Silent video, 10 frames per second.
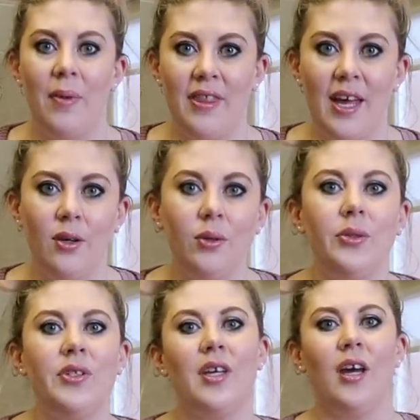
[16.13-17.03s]
but then
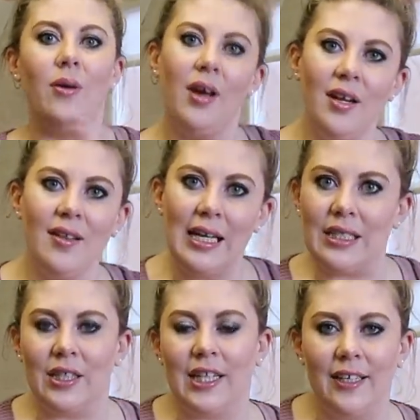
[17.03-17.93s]
also another
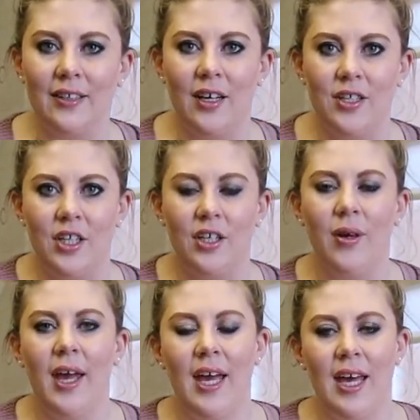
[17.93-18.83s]
little thing that I
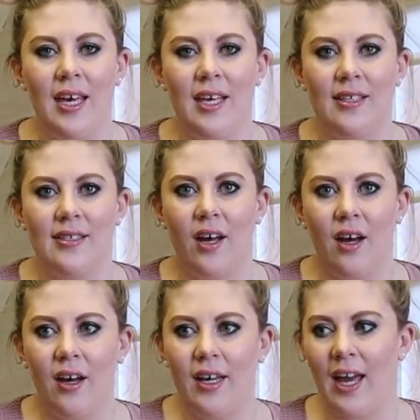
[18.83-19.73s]
do is
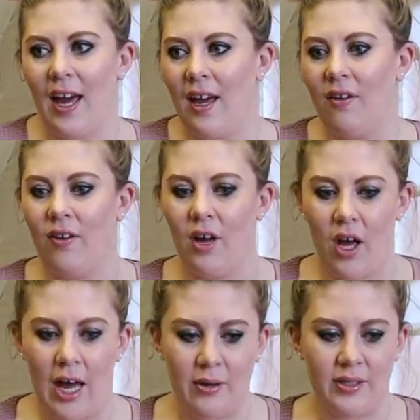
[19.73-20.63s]
I have
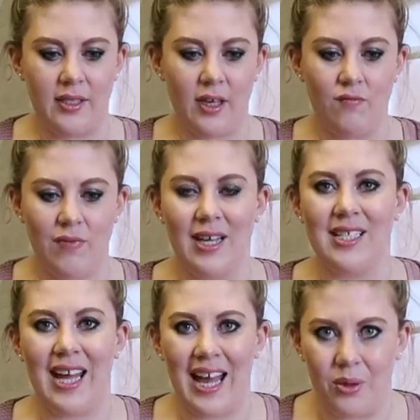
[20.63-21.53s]
houses I
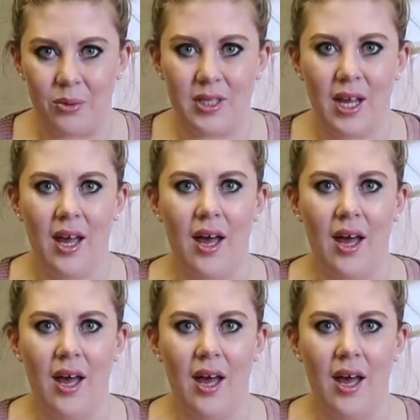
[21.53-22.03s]
rent out.